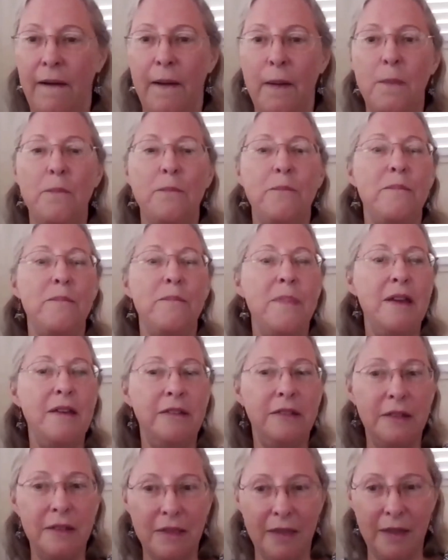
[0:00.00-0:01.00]

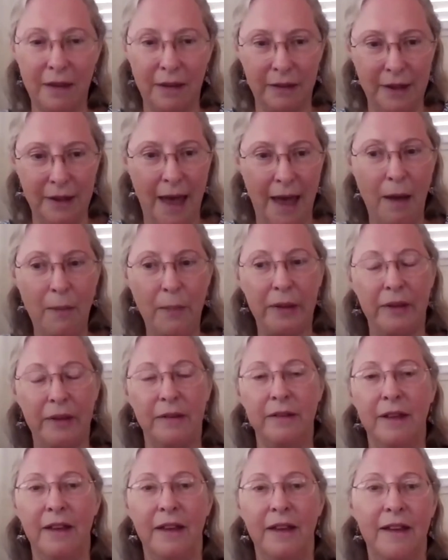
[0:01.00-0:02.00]
amazing things
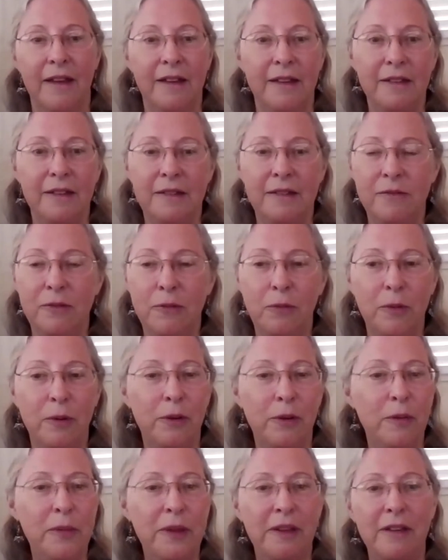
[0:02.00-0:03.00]
happen, and the
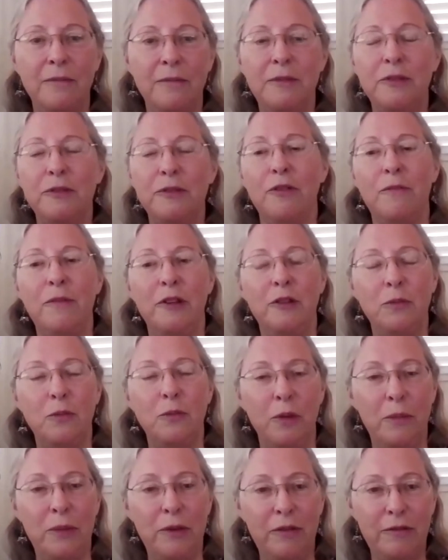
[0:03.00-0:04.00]
world becomes so much
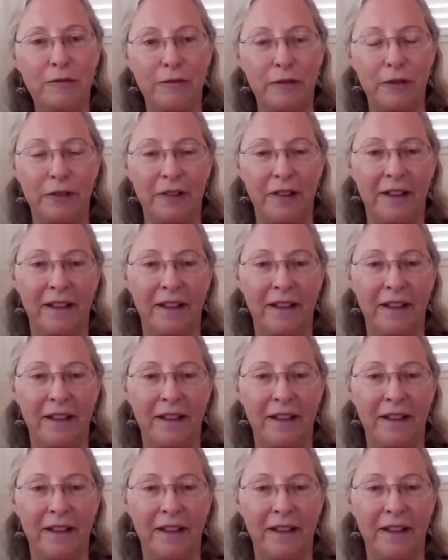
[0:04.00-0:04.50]
more beautiful.